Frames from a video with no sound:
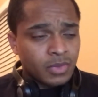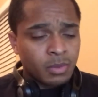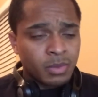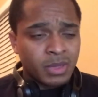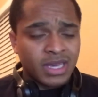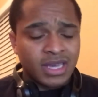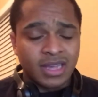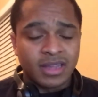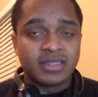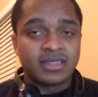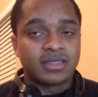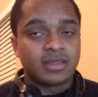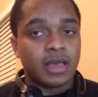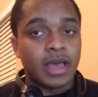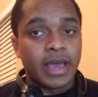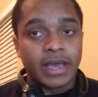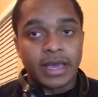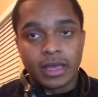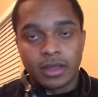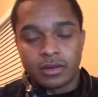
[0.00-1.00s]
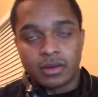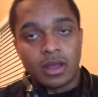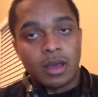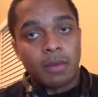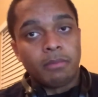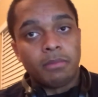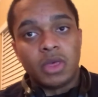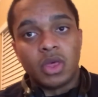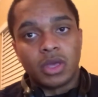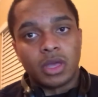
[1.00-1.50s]
because I get a
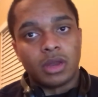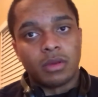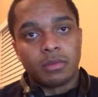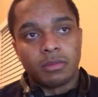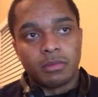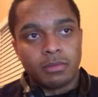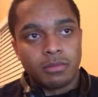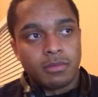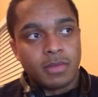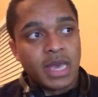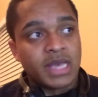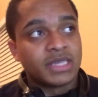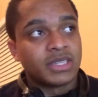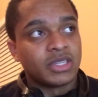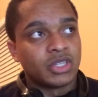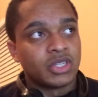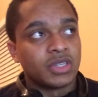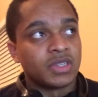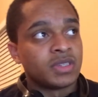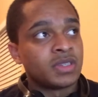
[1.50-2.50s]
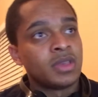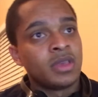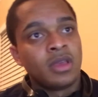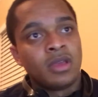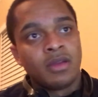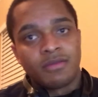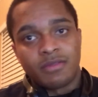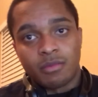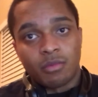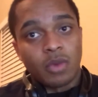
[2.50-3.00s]
million messages
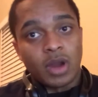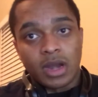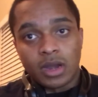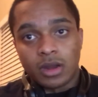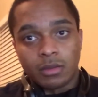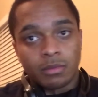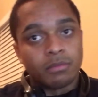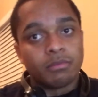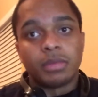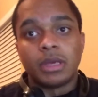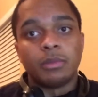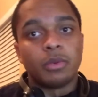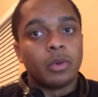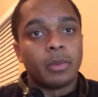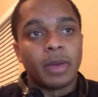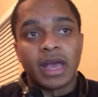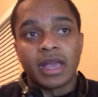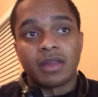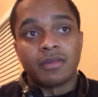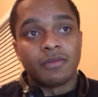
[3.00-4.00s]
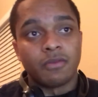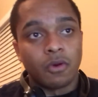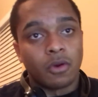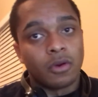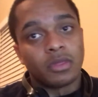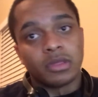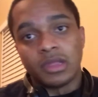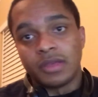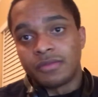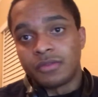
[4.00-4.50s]
from random people back and
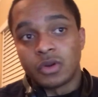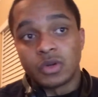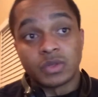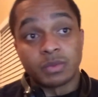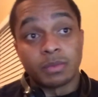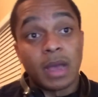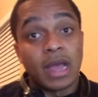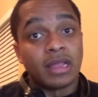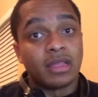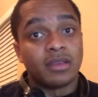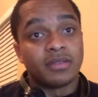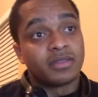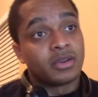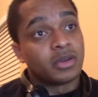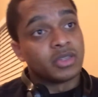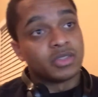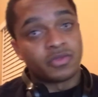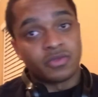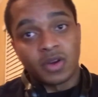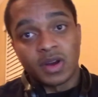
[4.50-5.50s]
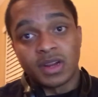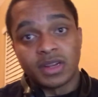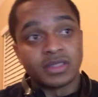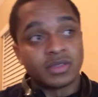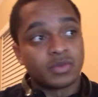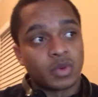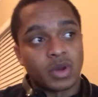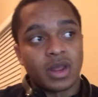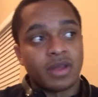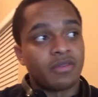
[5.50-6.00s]
forth, lifters, my lifters,
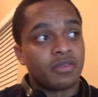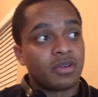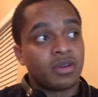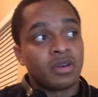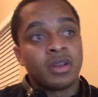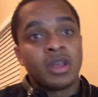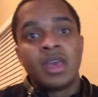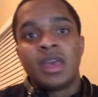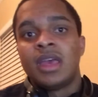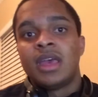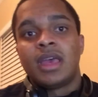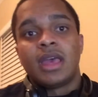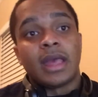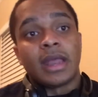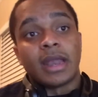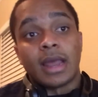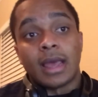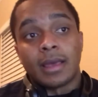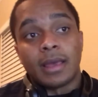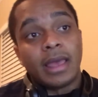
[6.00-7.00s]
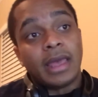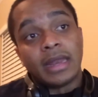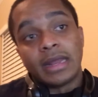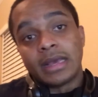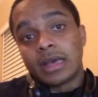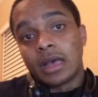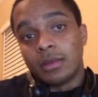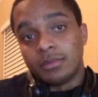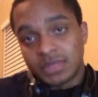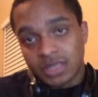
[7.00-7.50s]
friends, whatever, and
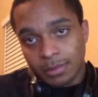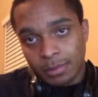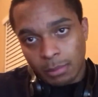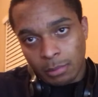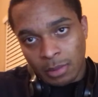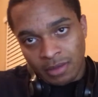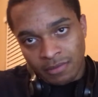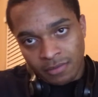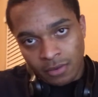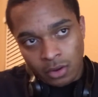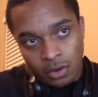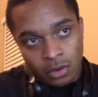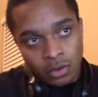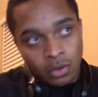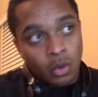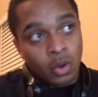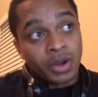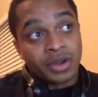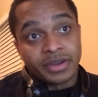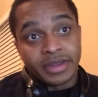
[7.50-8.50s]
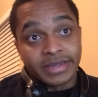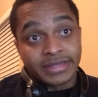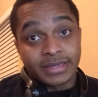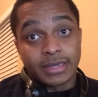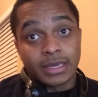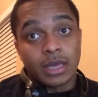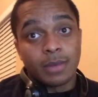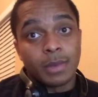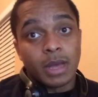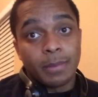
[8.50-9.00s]
it comes up on my phone, or it
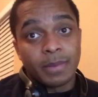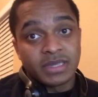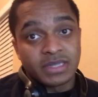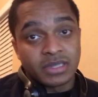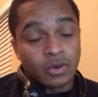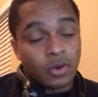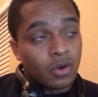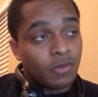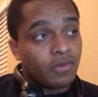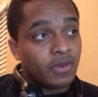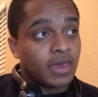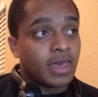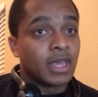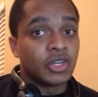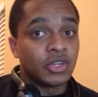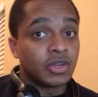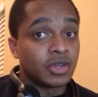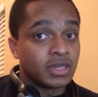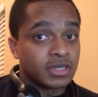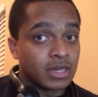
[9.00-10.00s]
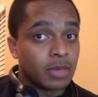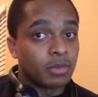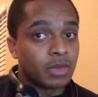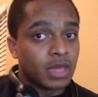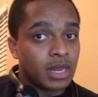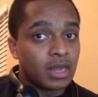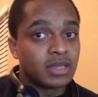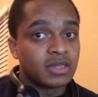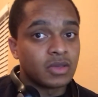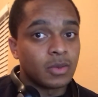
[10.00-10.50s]
doesn't come up as a notification because I'm
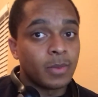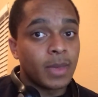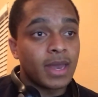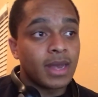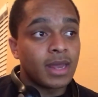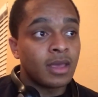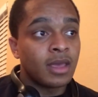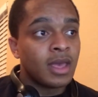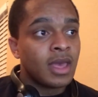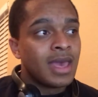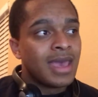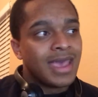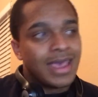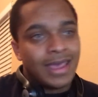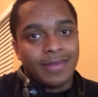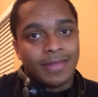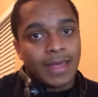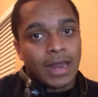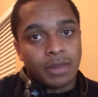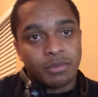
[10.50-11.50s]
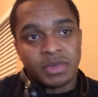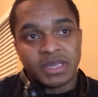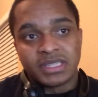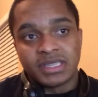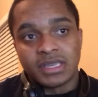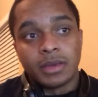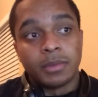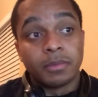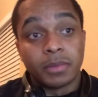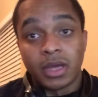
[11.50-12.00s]
getting so many and I
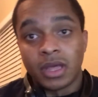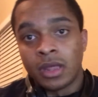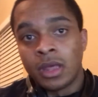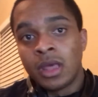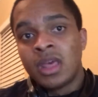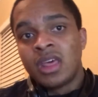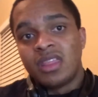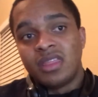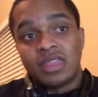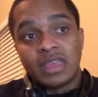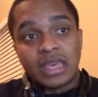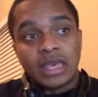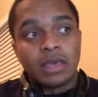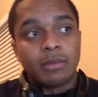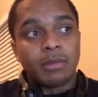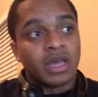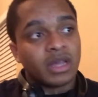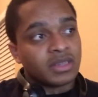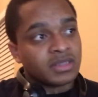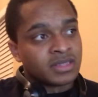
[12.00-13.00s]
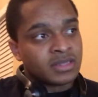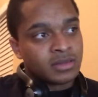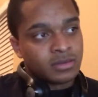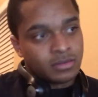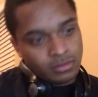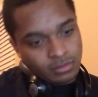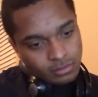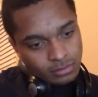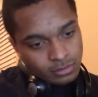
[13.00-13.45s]
miss it. But the emails,